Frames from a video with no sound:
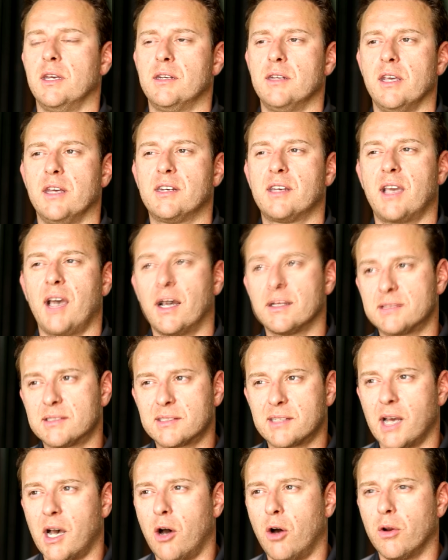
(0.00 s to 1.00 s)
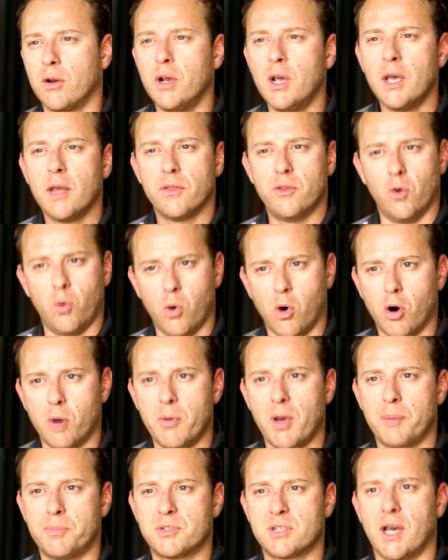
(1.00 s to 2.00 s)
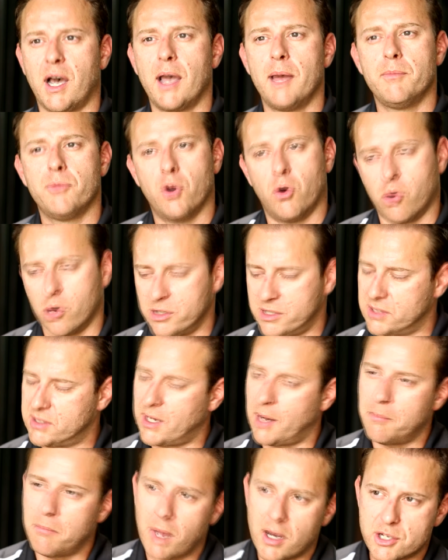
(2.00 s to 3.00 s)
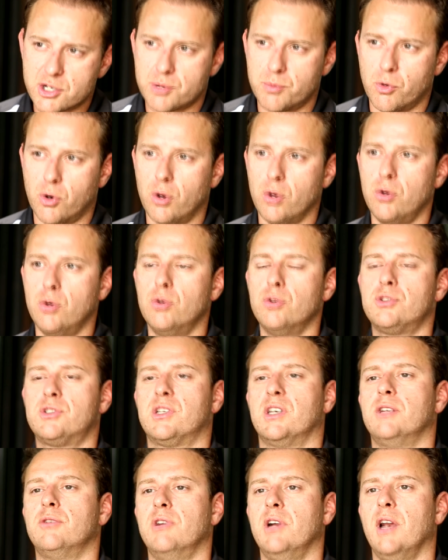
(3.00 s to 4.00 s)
it, it cuts down the warm-up time. The horses are much more loose and